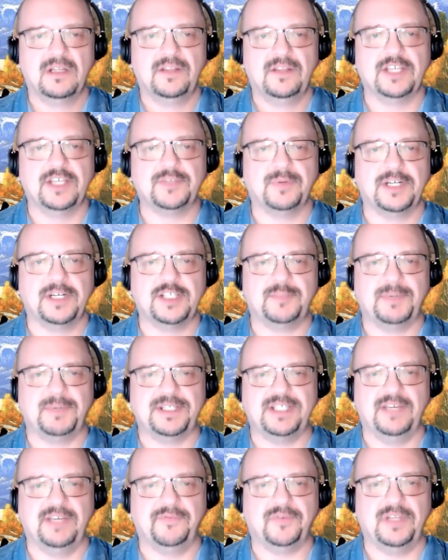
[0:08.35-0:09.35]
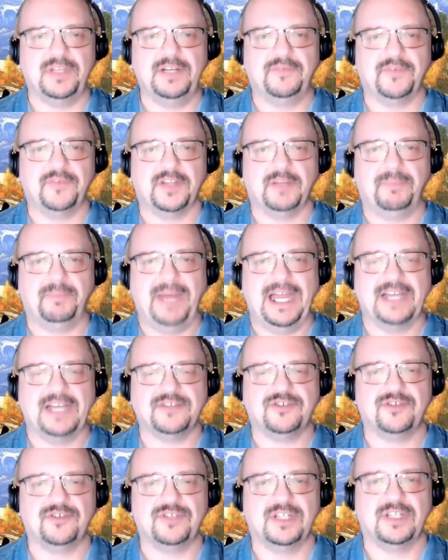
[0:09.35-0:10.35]
This one is specifically for the
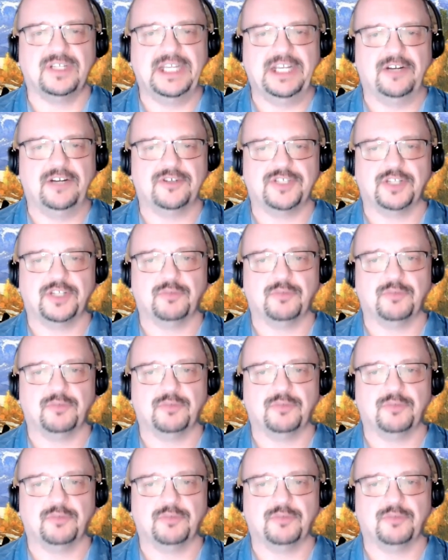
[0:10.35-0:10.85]
pastors and leaders